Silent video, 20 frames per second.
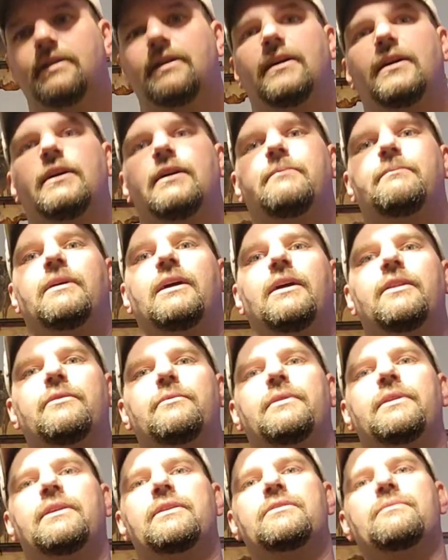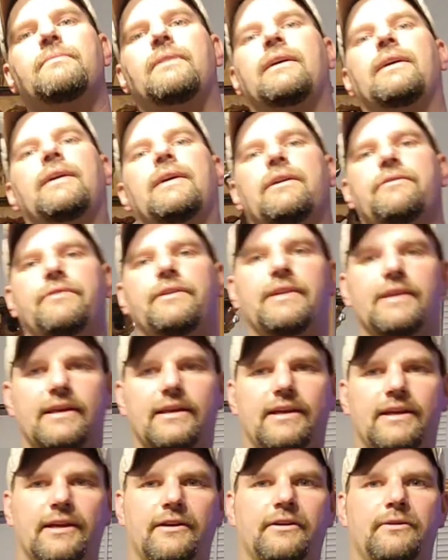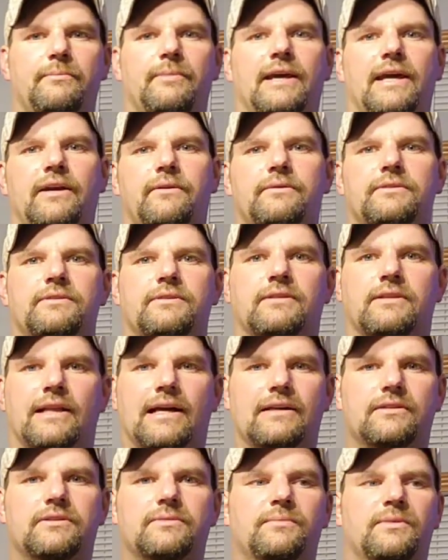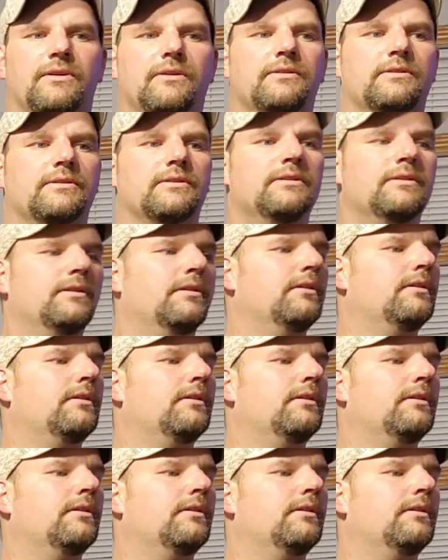My other one is my everyday carry bag, which is a lot smaller.